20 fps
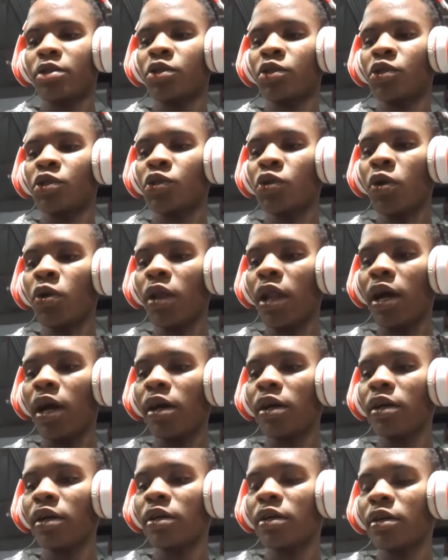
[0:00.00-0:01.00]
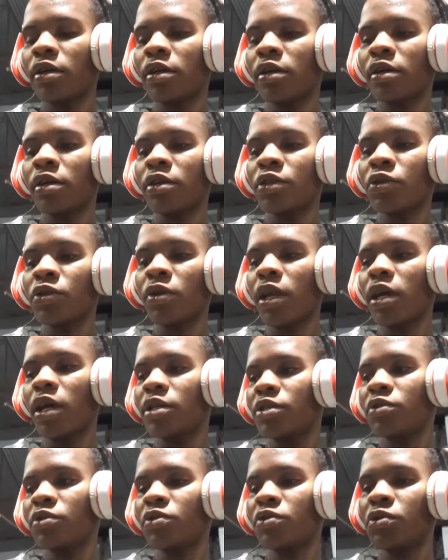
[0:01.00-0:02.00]
solar
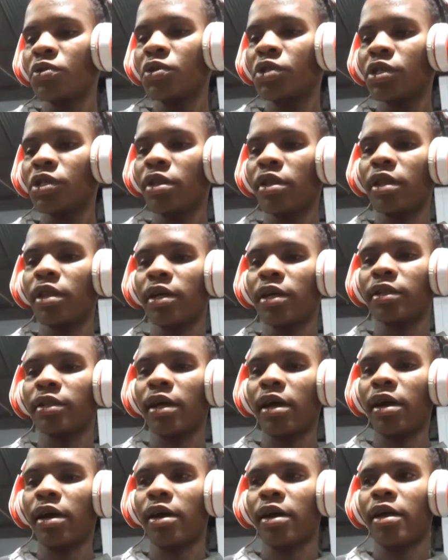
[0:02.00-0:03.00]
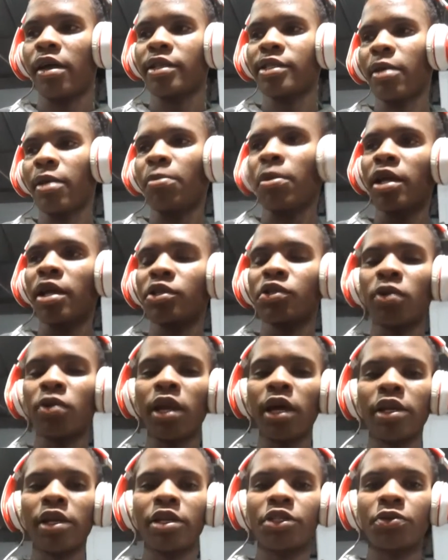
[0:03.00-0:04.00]
institutions that are supplying
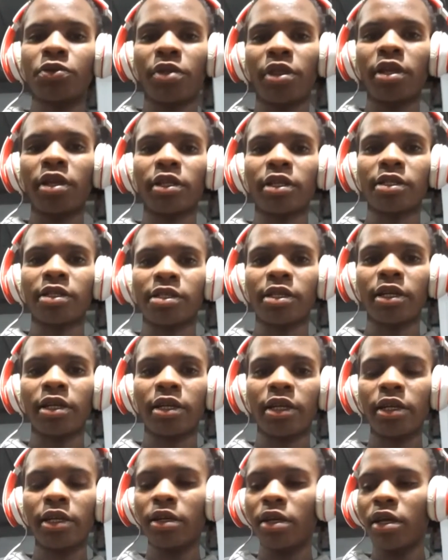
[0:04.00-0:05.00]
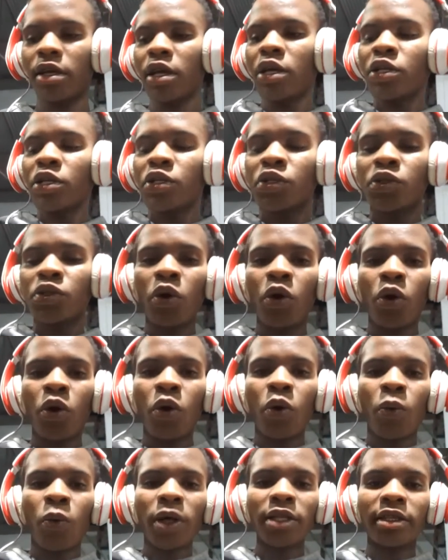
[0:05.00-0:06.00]
solar energy within Tanzania.
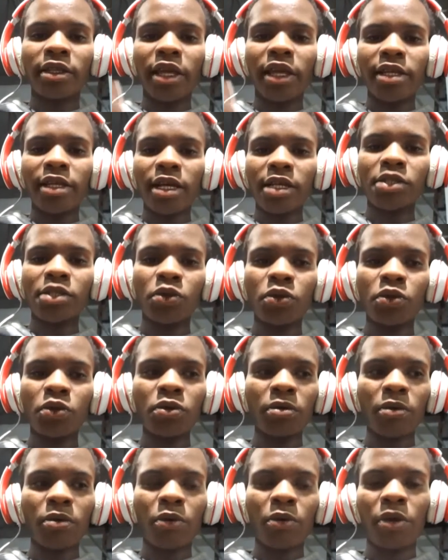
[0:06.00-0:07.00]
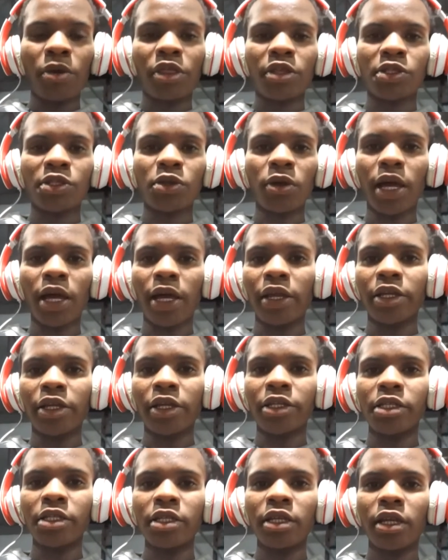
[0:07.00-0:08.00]
So what they just do with solar
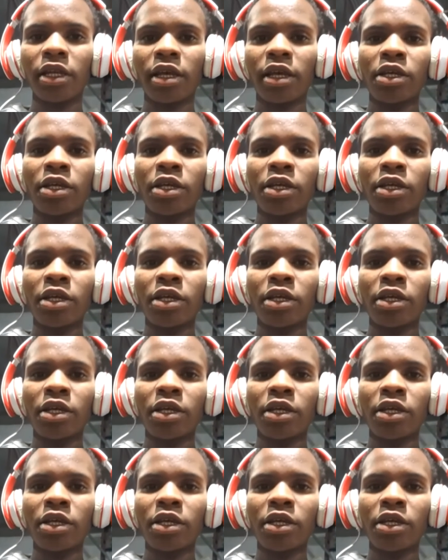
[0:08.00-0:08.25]
energy,